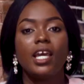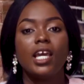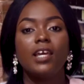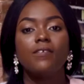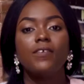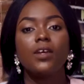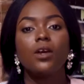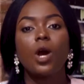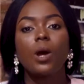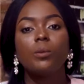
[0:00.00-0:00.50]

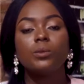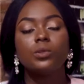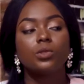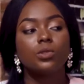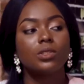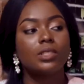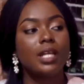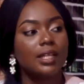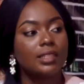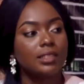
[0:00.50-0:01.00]
if it comes to
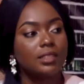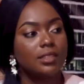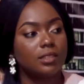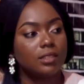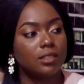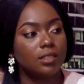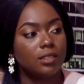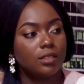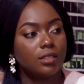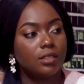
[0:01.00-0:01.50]
that
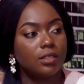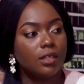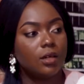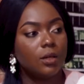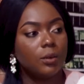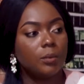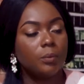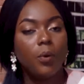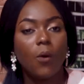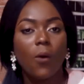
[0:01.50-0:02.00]

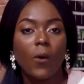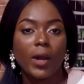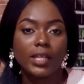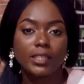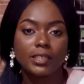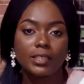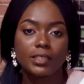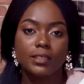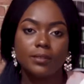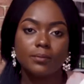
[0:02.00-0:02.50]

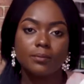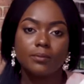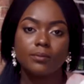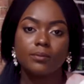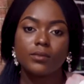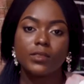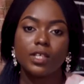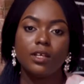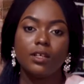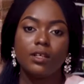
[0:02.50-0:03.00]
point,
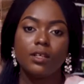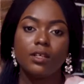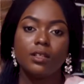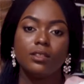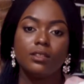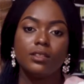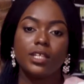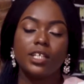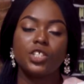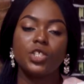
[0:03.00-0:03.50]

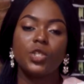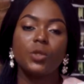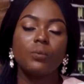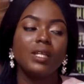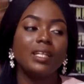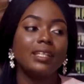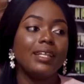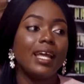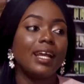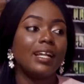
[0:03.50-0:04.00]
there should be
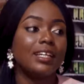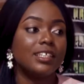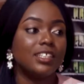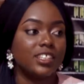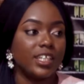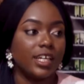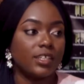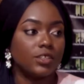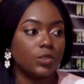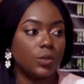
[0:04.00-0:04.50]
no
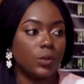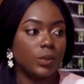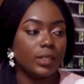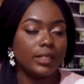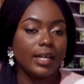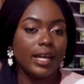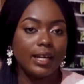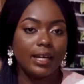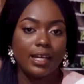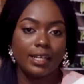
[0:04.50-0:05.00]
negligence or
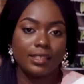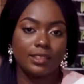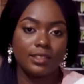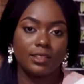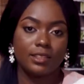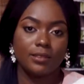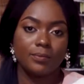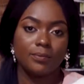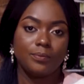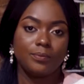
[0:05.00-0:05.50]

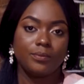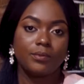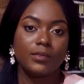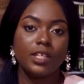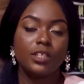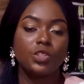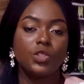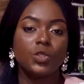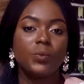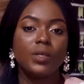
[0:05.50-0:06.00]
neglect.
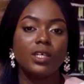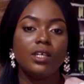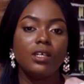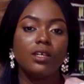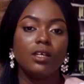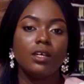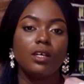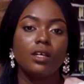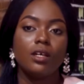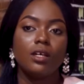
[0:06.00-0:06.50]
It should be,
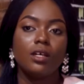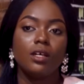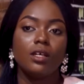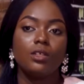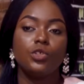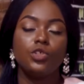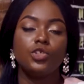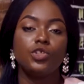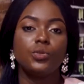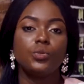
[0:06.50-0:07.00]

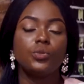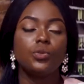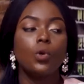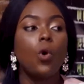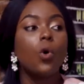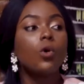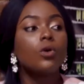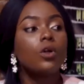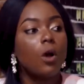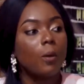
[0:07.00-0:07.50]
you should
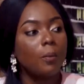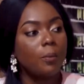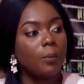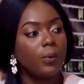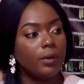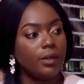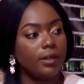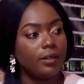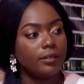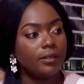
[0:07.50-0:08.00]
own
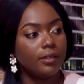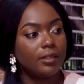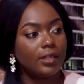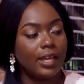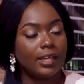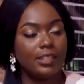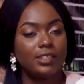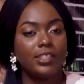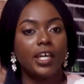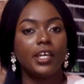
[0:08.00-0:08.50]
up,
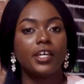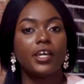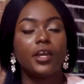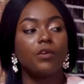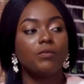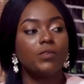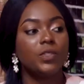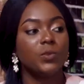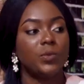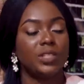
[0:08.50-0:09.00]
like take care
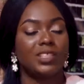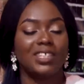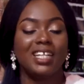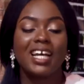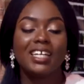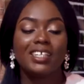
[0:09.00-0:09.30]
of this person.